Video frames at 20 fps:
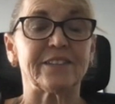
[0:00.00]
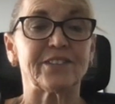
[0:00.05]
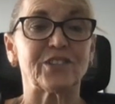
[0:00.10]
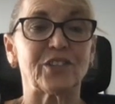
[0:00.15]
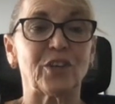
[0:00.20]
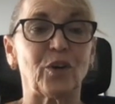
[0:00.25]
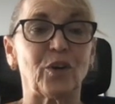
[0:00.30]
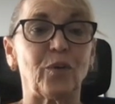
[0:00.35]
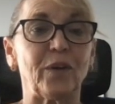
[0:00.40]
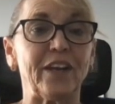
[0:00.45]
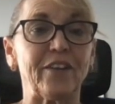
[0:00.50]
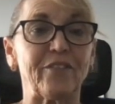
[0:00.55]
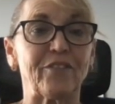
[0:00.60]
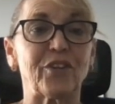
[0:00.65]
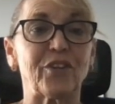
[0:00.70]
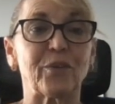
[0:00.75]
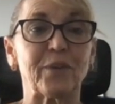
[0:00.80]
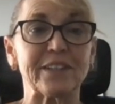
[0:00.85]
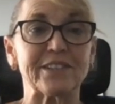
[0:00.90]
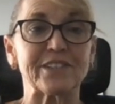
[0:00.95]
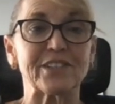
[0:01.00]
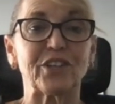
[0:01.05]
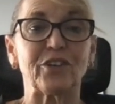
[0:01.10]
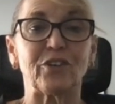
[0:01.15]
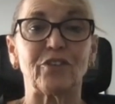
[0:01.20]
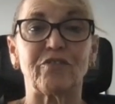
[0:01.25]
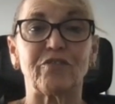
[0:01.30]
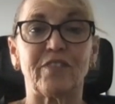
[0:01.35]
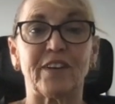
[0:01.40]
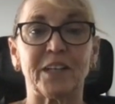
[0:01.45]
so if there is a
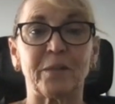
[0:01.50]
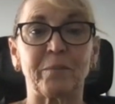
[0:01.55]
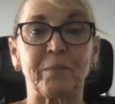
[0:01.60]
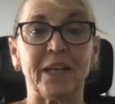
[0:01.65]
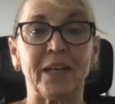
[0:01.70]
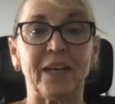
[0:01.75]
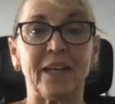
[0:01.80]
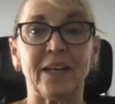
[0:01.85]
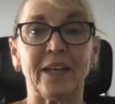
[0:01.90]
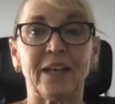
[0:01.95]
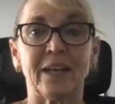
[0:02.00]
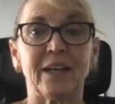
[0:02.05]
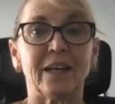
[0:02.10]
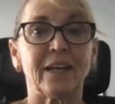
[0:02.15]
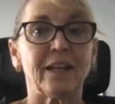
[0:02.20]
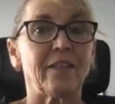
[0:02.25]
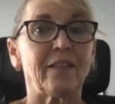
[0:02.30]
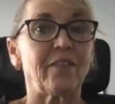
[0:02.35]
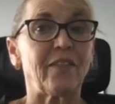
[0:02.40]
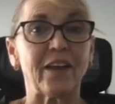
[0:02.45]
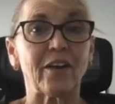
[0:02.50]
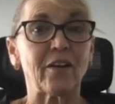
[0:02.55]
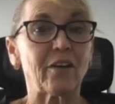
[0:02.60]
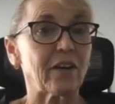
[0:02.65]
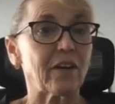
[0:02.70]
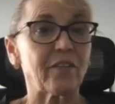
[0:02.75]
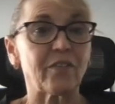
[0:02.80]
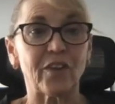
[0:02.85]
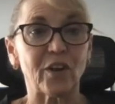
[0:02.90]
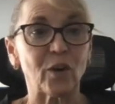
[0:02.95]
GoFundMe,
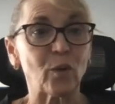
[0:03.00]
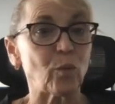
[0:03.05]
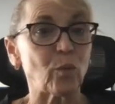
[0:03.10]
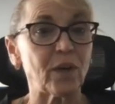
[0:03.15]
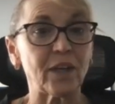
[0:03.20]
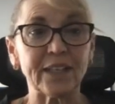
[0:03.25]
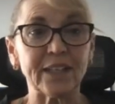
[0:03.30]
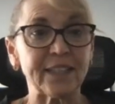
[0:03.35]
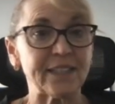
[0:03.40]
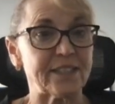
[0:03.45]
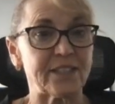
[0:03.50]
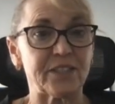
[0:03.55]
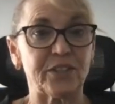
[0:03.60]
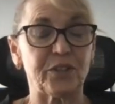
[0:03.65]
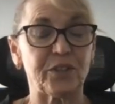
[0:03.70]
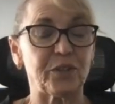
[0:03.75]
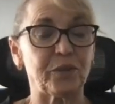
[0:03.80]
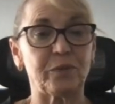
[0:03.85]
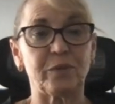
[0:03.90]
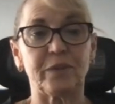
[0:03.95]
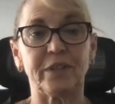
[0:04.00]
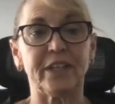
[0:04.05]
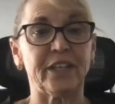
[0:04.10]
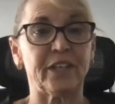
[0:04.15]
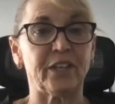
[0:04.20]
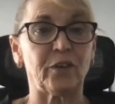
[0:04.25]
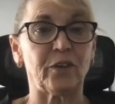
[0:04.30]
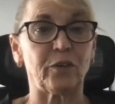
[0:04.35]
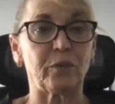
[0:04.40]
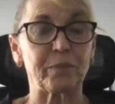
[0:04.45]
they're willing to,
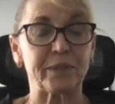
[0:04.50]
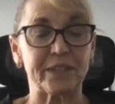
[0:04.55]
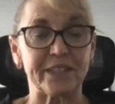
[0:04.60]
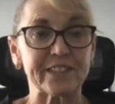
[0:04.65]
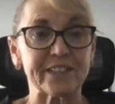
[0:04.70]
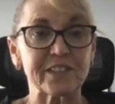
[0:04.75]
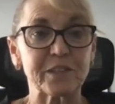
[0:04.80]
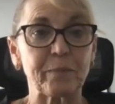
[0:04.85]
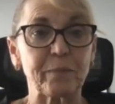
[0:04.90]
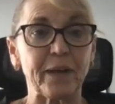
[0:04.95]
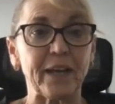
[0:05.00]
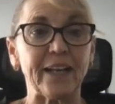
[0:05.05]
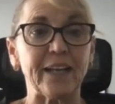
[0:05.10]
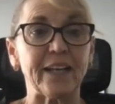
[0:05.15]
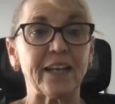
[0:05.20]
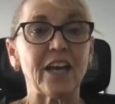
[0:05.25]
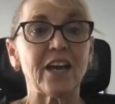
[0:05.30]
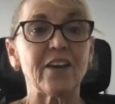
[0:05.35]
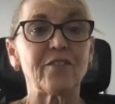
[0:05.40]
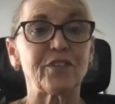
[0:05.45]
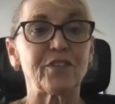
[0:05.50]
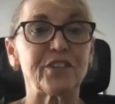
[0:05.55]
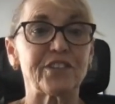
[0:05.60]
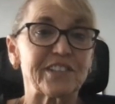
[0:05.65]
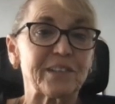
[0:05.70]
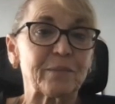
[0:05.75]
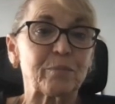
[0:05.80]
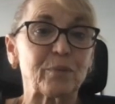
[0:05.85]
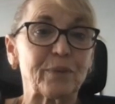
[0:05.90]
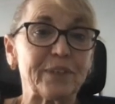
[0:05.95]
participate, for the
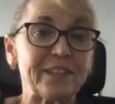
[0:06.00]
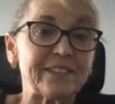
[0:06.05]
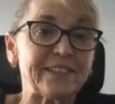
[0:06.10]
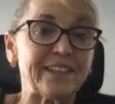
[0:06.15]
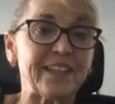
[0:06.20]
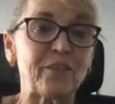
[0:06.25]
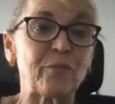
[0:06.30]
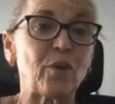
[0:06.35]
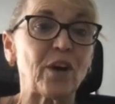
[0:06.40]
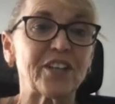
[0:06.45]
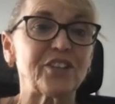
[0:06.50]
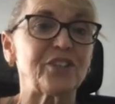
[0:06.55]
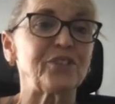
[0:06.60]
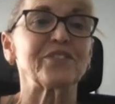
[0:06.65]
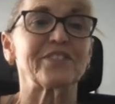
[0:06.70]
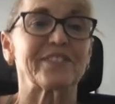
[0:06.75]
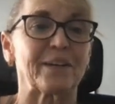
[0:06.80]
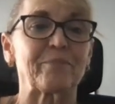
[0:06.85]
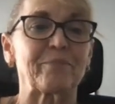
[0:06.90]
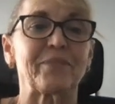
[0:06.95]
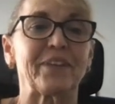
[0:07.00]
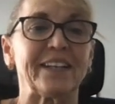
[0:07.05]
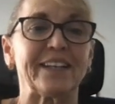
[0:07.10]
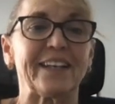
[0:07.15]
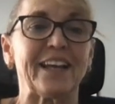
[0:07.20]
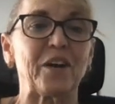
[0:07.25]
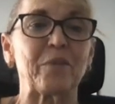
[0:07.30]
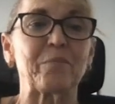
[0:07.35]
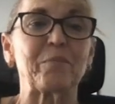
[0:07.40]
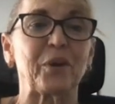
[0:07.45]
simple reason they wanna do something
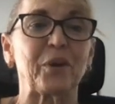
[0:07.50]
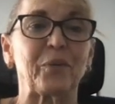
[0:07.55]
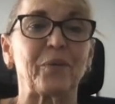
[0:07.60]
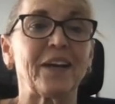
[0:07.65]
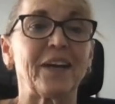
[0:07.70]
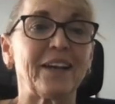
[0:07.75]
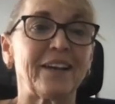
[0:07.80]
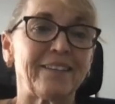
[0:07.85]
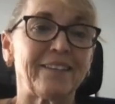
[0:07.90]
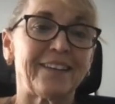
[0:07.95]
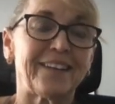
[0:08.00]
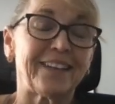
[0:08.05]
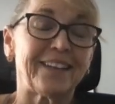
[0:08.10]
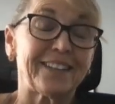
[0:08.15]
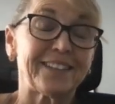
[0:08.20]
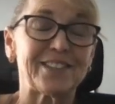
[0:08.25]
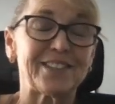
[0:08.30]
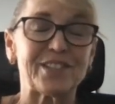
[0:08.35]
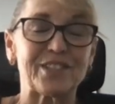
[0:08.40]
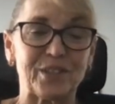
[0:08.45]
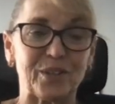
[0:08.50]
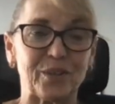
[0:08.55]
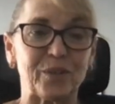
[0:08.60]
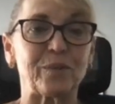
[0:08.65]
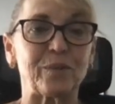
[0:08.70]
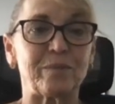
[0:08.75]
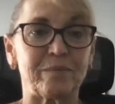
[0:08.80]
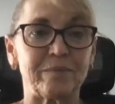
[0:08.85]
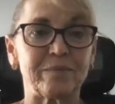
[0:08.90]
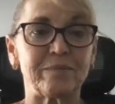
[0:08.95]
to help you.
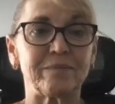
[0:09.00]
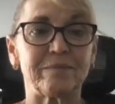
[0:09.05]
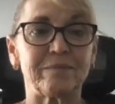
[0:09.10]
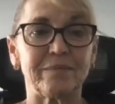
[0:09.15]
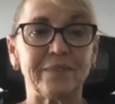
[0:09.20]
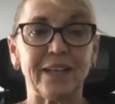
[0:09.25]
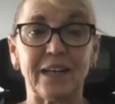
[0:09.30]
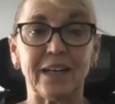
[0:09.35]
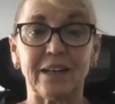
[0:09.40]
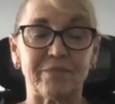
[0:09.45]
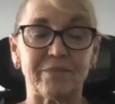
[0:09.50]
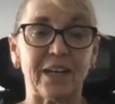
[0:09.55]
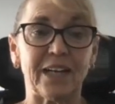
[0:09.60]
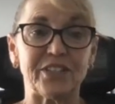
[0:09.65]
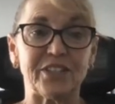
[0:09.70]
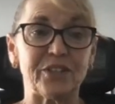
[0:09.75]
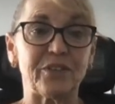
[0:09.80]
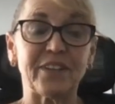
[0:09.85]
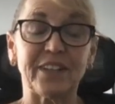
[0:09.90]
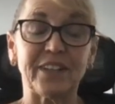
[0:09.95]
So, yeah, I do think